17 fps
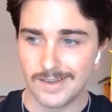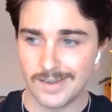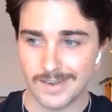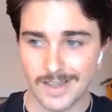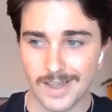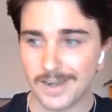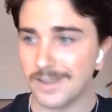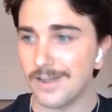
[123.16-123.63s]
A
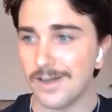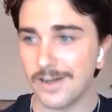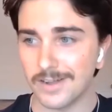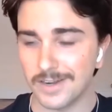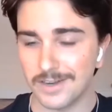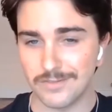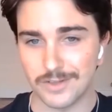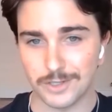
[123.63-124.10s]
lot of young
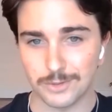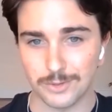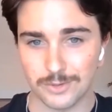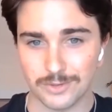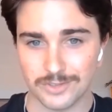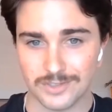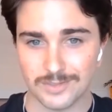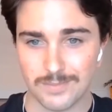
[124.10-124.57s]

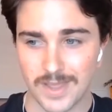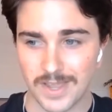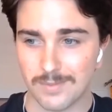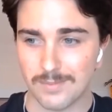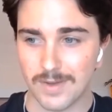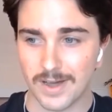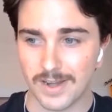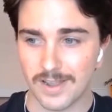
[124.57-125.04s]
individuals
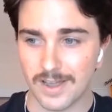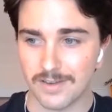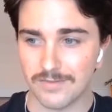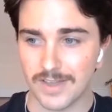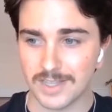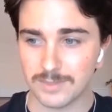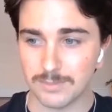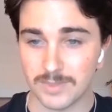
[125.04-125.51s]
making money on
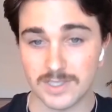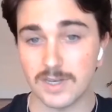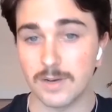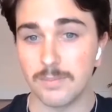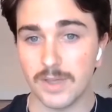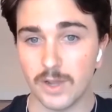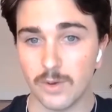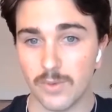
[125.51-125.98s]
investments in
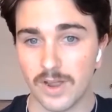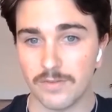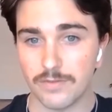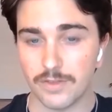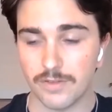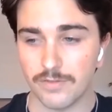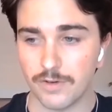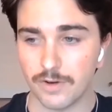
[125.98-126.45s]
a big way
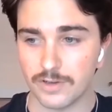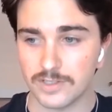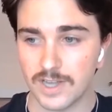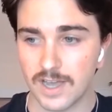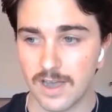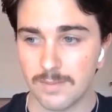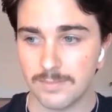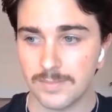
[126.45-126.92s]
for the first
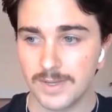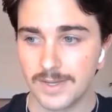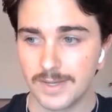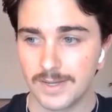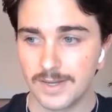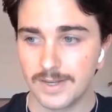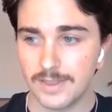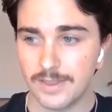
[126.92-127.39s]
time.
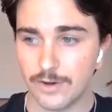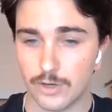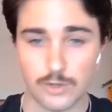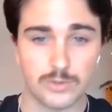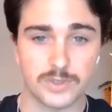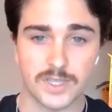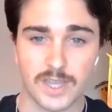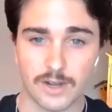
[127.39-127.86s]
They're
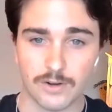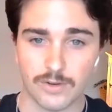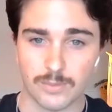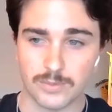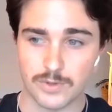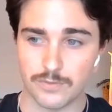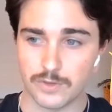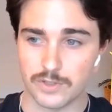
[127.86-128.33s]
using that
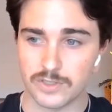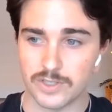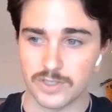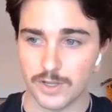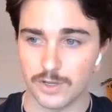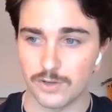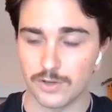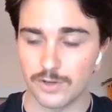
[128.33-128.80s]
crypto for
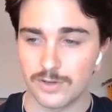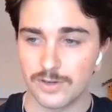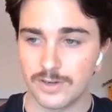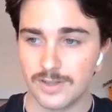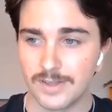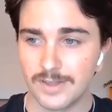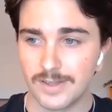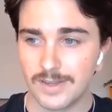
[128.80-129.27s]
something
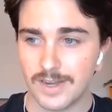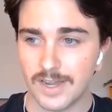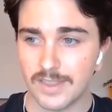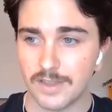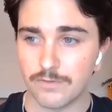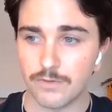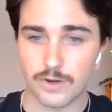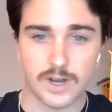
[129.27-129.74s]
good.
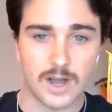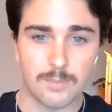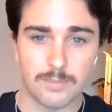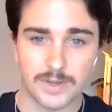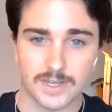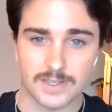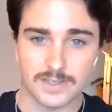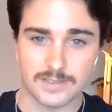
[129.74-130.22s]
And then for
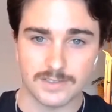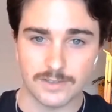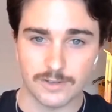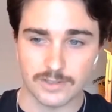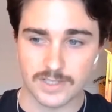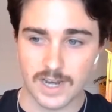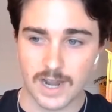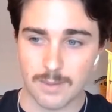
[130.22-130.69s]
companies,
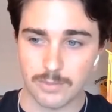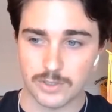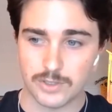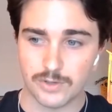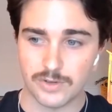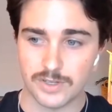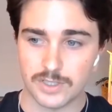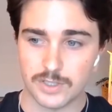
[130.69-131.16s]
there's an
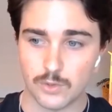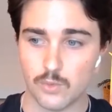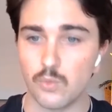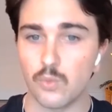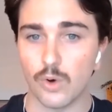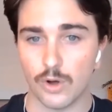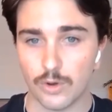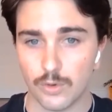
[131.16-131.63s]
opportunity to
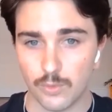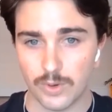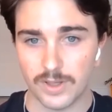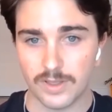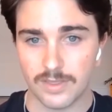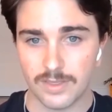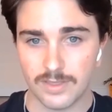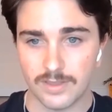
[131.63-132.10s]
work with